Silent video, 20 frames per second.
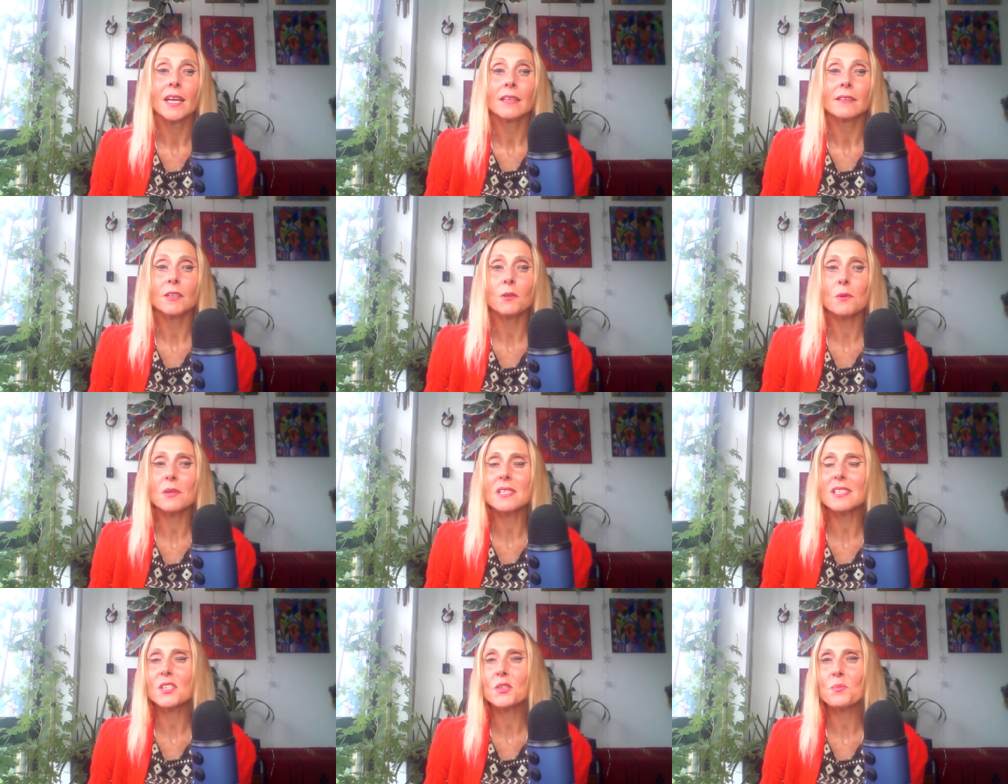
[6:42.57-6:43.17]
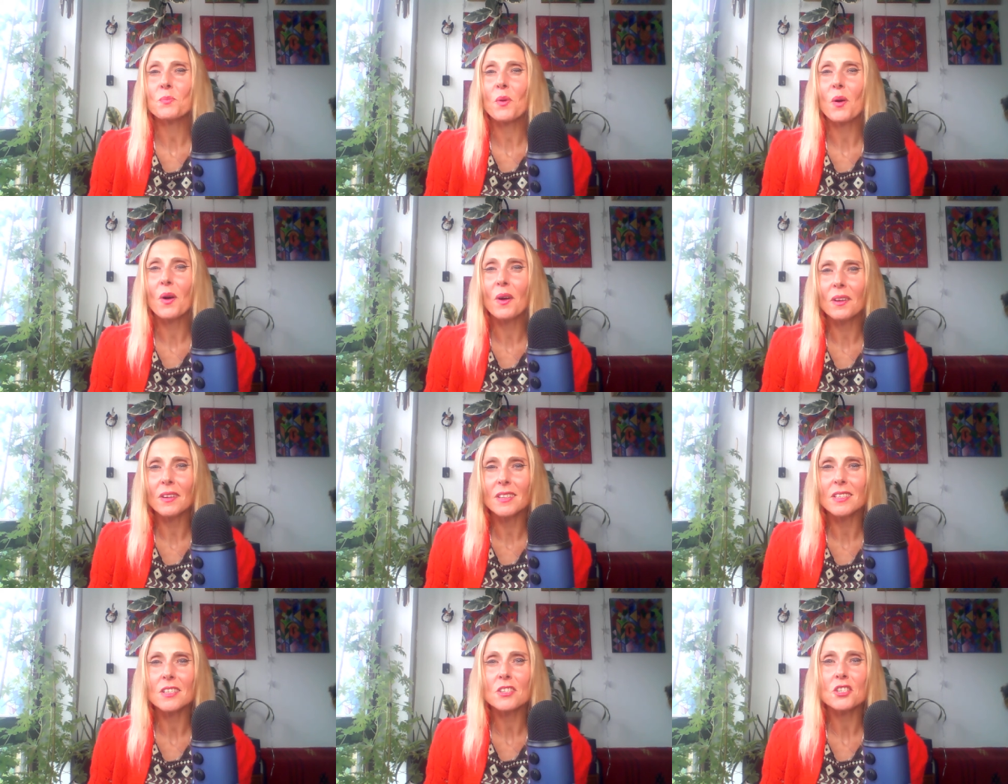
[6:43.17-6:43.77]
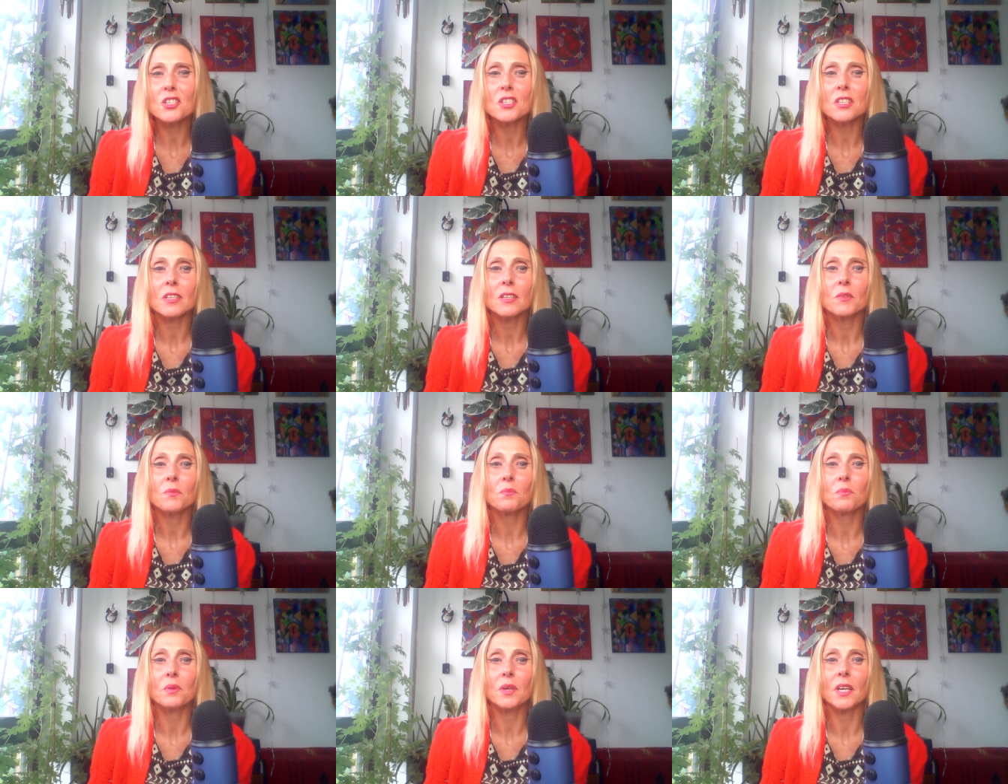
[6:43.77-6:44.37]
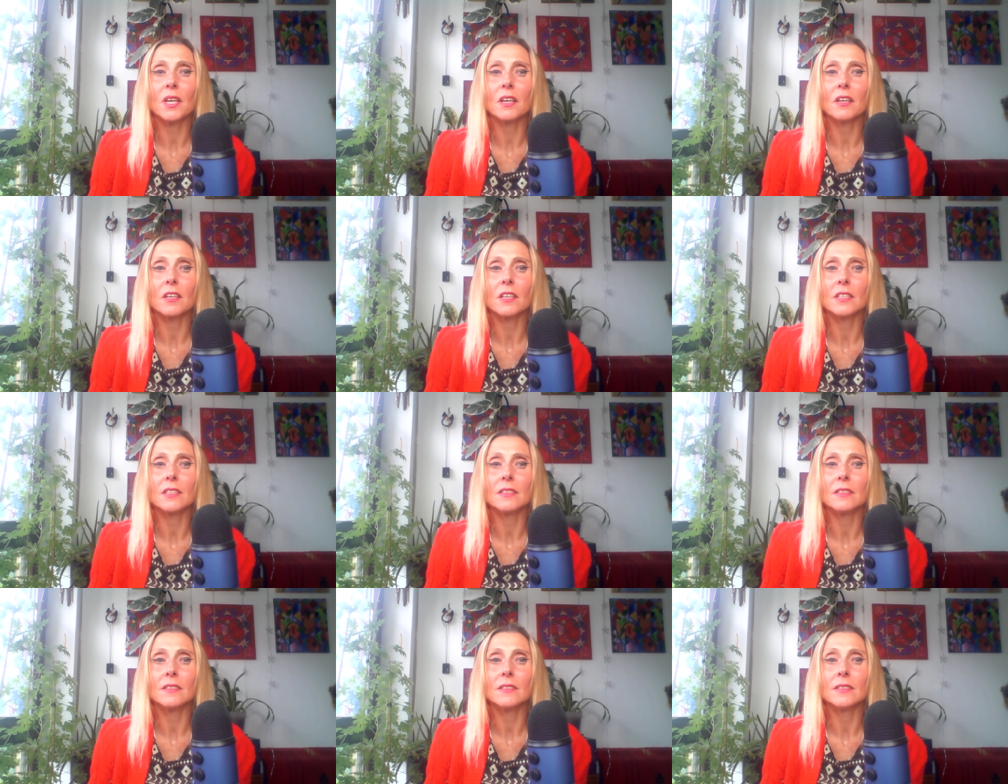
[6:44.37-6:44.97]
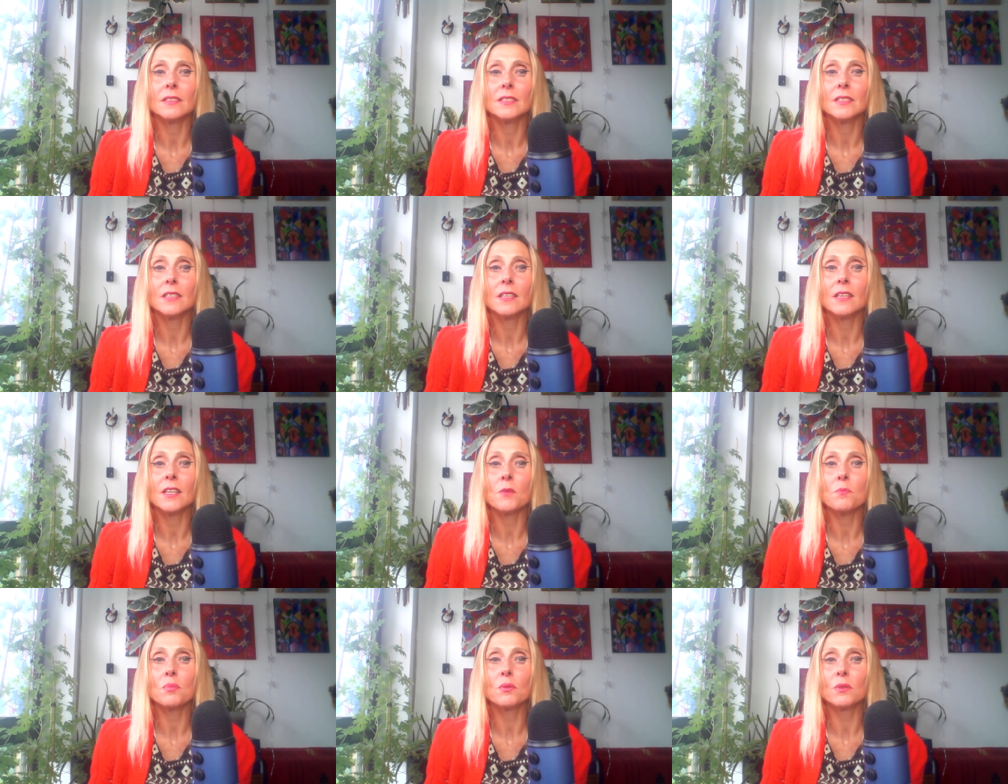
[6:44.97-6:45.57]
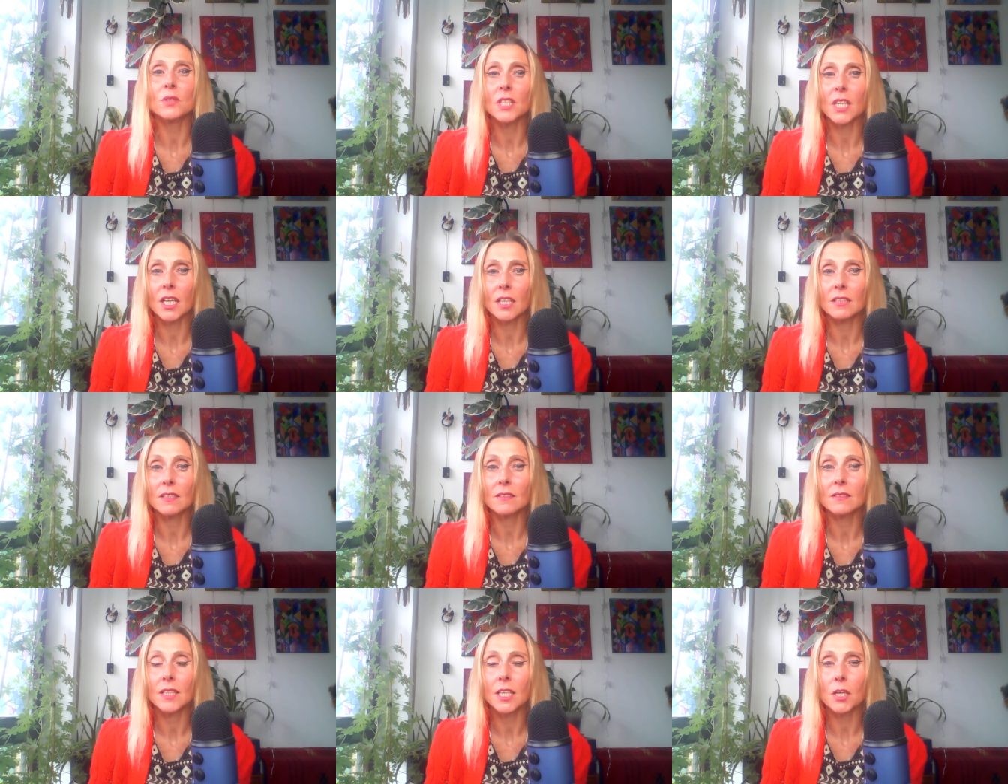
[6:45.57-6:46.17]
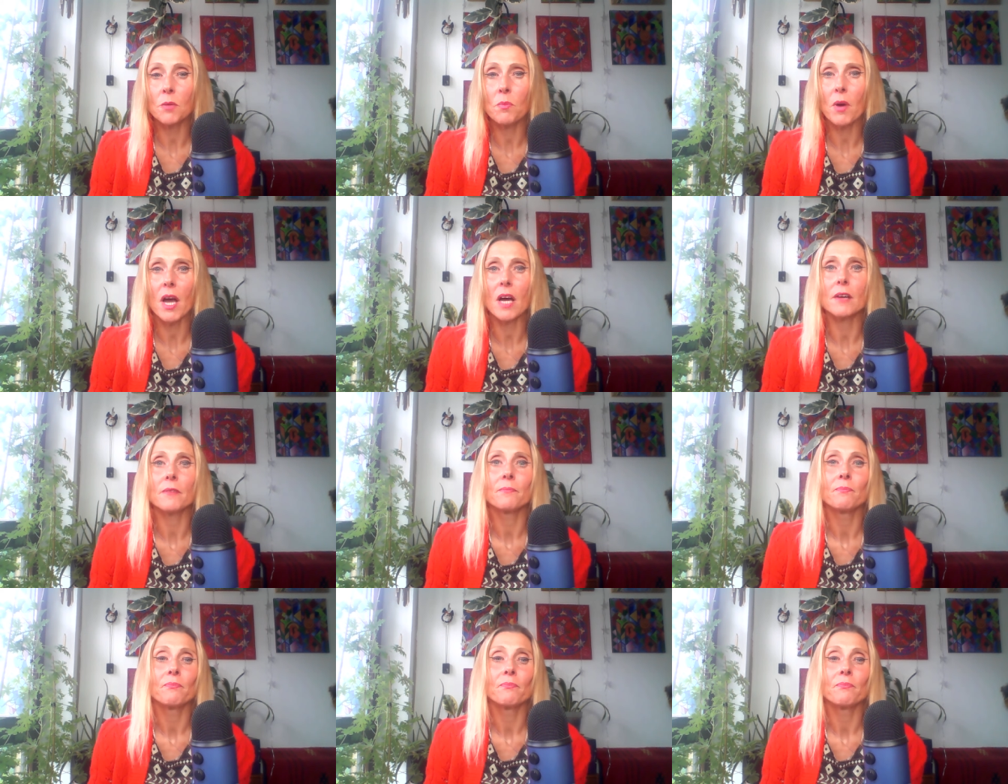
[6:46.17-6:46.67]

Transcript: there was this polish beer and laputan ipa